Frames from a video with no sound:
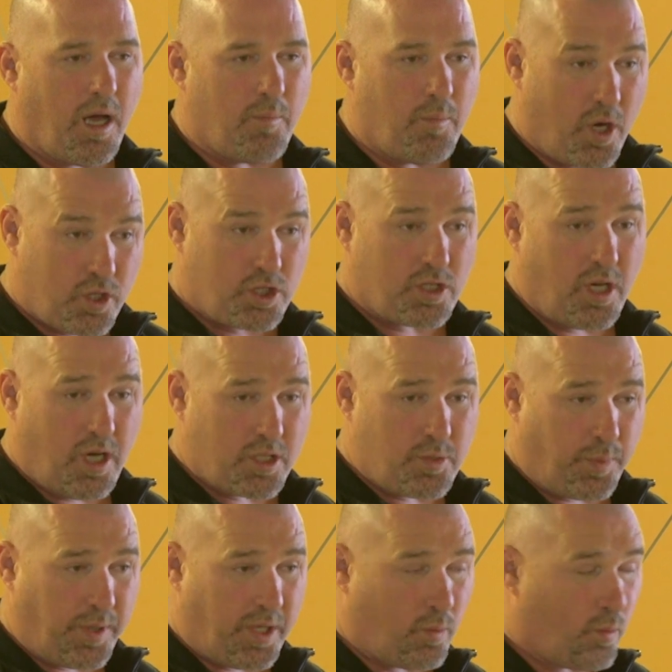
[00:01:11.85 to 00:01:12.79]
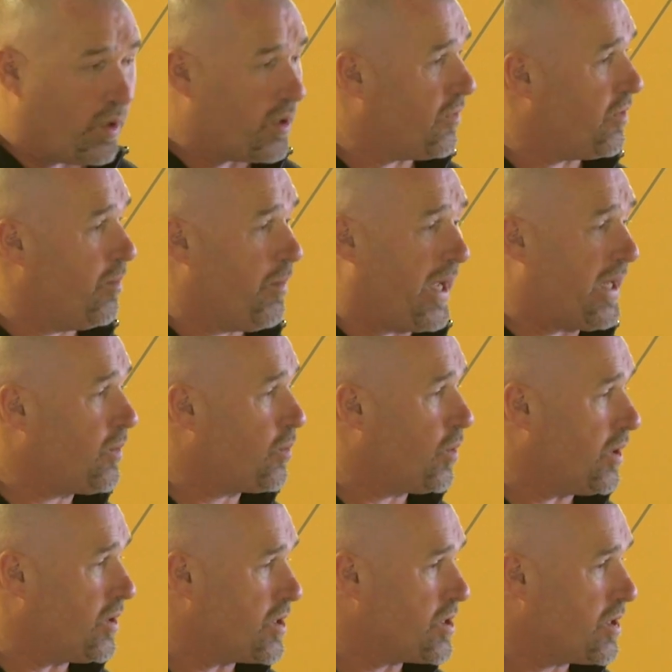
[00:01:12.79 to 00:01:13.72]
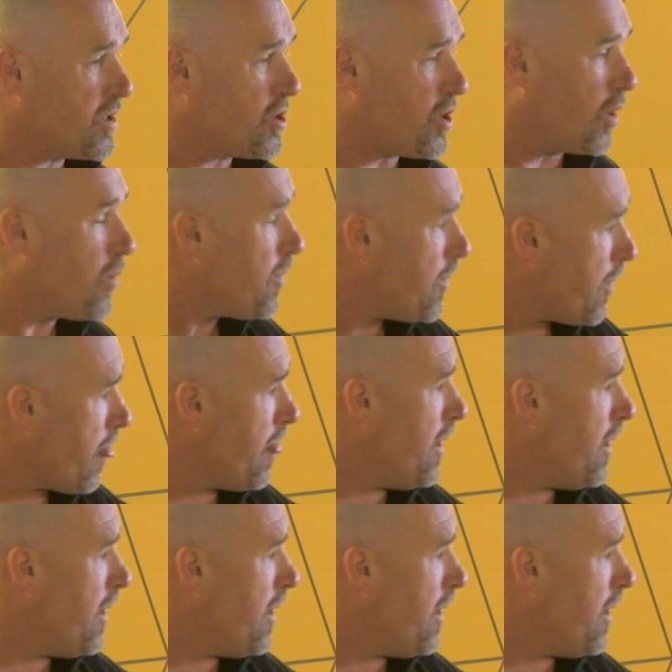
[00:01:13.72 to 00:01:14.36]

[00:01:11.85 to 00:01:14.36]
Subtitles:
martial arts being one of the main ones. So,